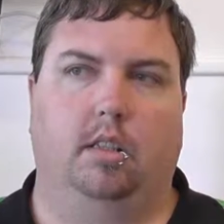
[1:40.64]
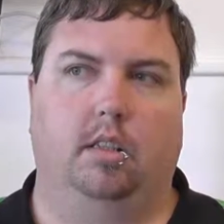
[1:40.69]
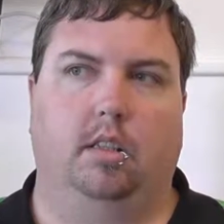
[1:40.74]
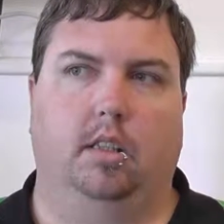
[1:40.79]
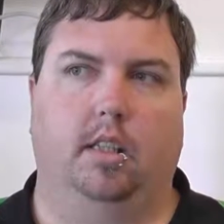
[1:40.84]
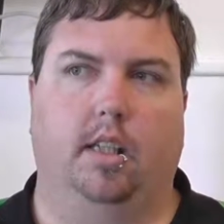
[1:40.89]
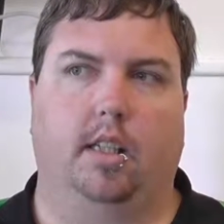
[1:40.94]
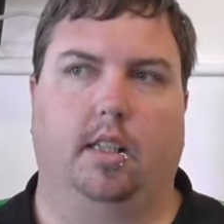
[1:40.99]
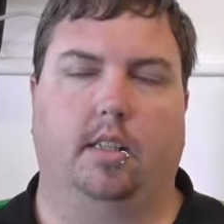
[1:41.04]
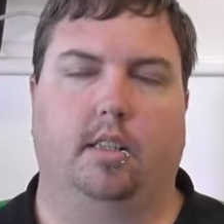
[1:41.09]

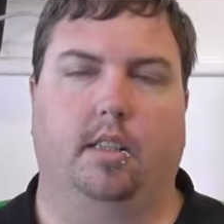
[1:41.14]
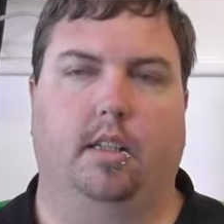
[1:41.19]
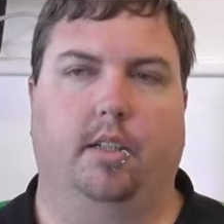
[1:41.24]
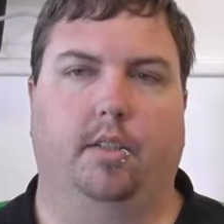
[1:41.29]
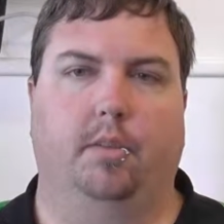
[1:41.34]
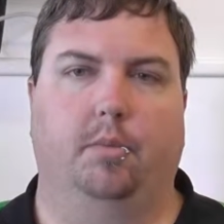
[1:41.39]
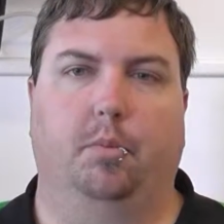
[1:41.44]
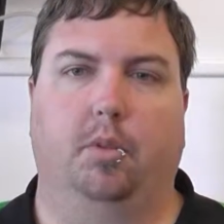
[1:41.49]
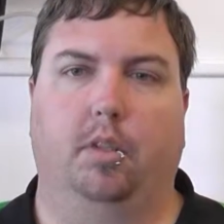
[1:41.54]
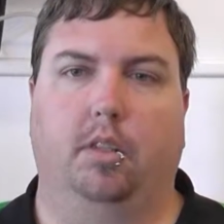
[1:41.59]
Let us
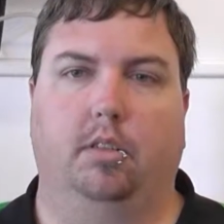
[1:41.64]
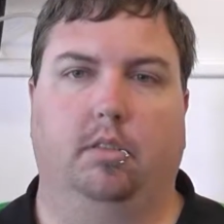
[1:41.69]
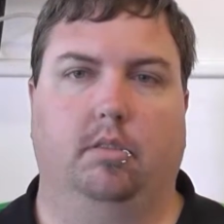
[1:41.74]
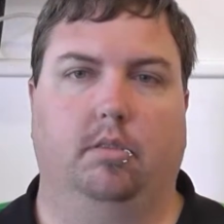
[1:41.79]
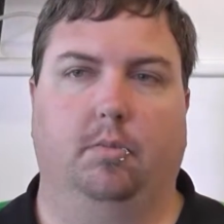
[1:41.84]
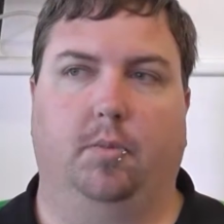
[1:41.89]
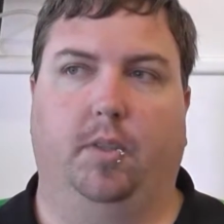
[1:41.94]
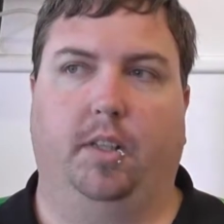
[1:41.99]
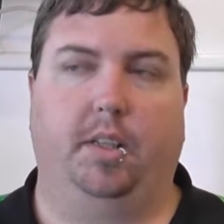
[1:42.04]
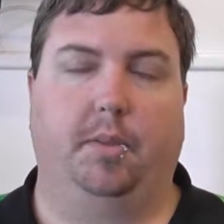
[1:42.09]
know
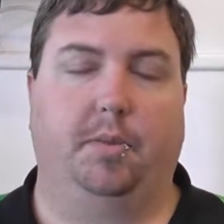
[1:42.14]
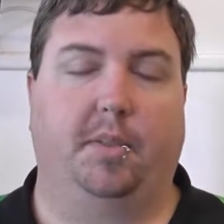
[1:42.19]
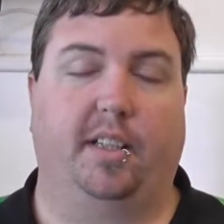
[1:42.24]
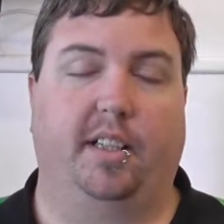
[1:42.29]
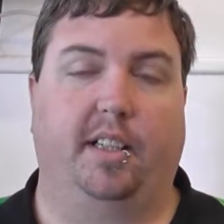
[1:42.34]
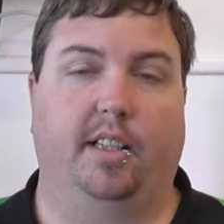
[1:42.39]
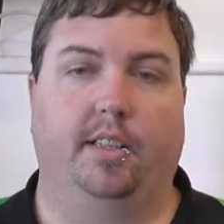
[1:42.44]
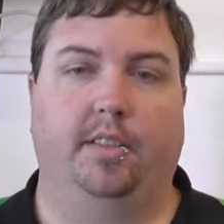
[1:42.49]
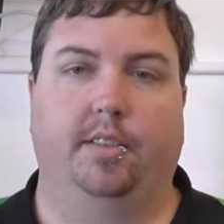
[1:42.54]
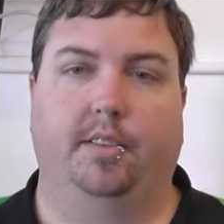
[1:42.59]
what you want to
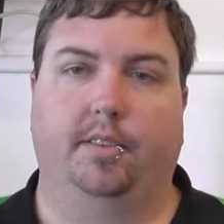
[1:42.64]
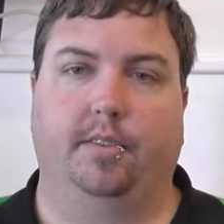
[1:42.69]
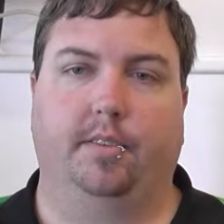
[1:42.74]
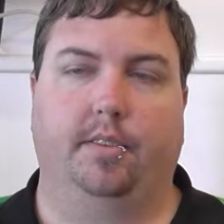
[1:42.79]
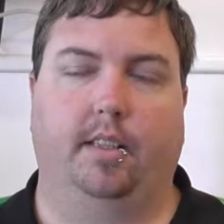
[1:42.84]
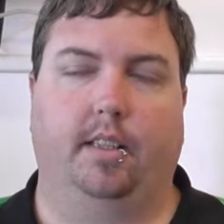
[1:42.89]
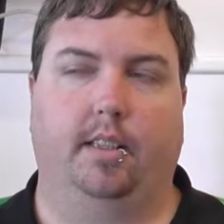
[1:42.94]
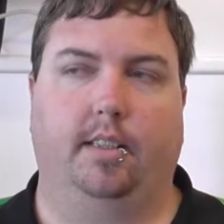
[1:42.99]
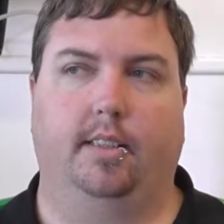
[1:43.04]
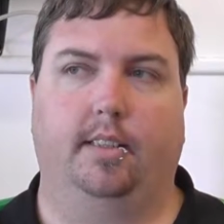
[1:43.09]

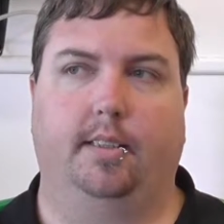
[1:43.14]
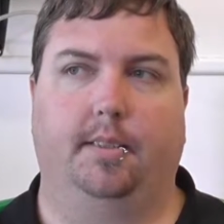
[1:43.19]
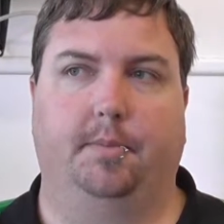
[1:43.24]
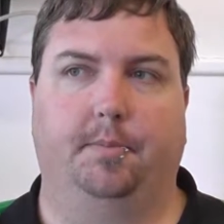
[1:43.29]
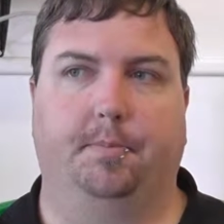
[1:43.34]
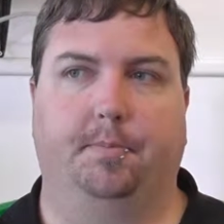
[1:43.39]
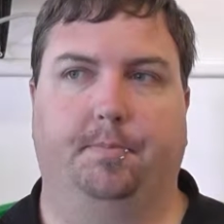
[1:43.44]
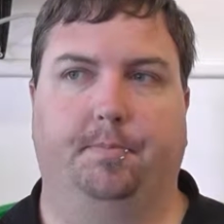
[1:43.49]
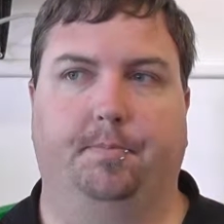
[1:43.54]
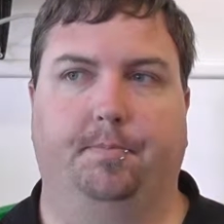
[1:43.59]

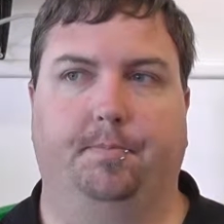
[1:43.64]
know.